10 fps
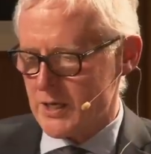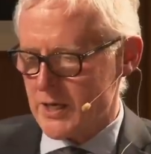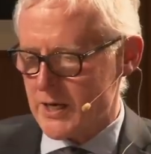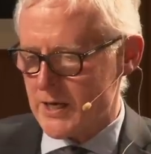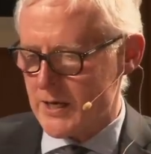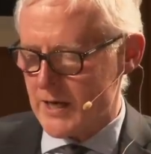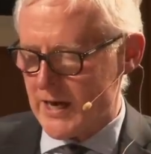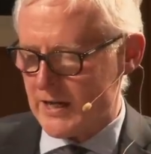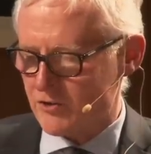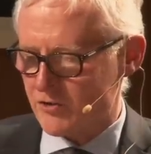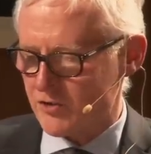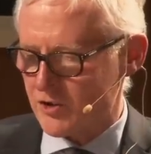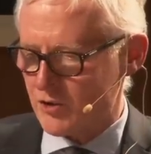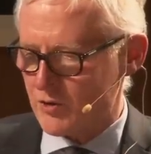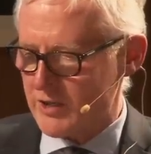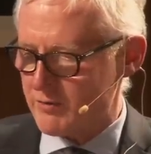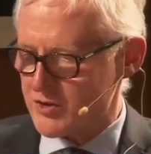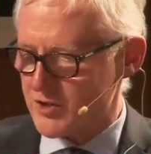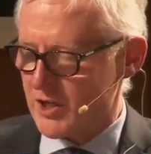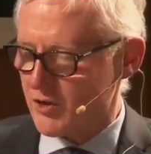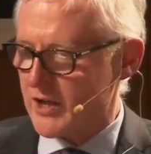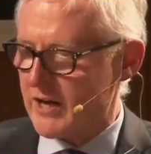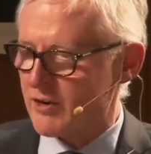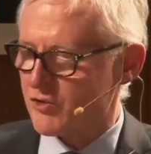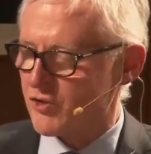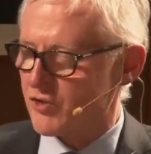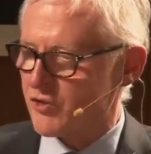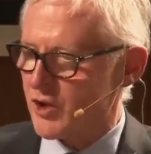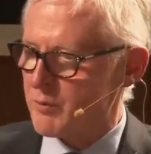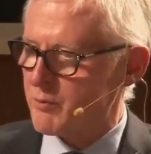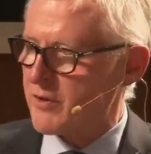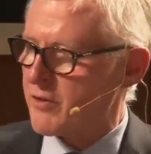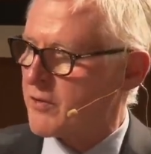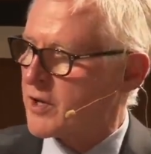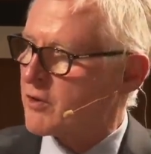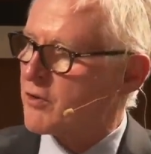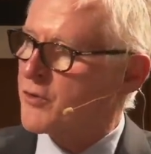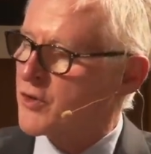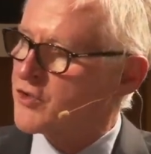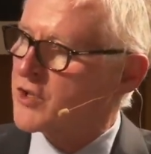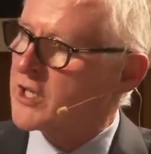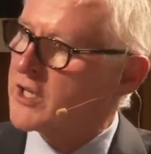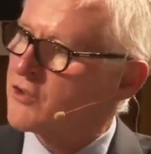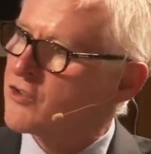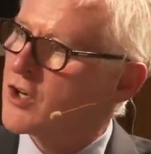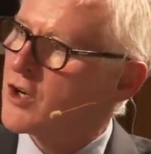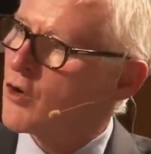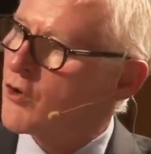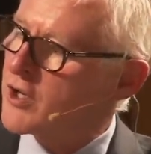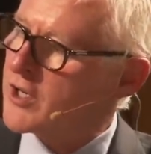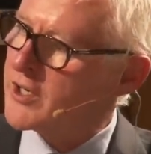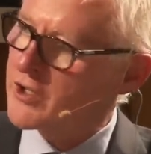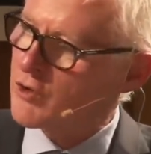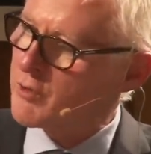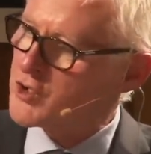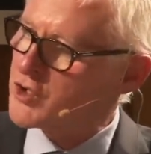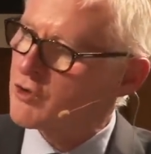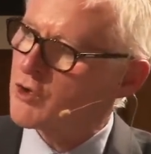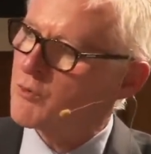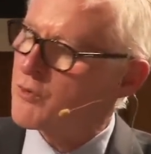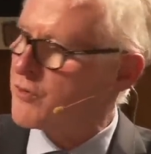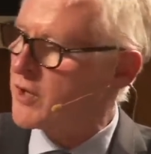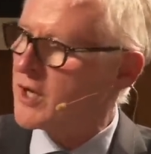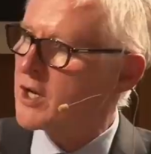and you leave it to the local area to determine whether the local authority leads or the clinical commission group with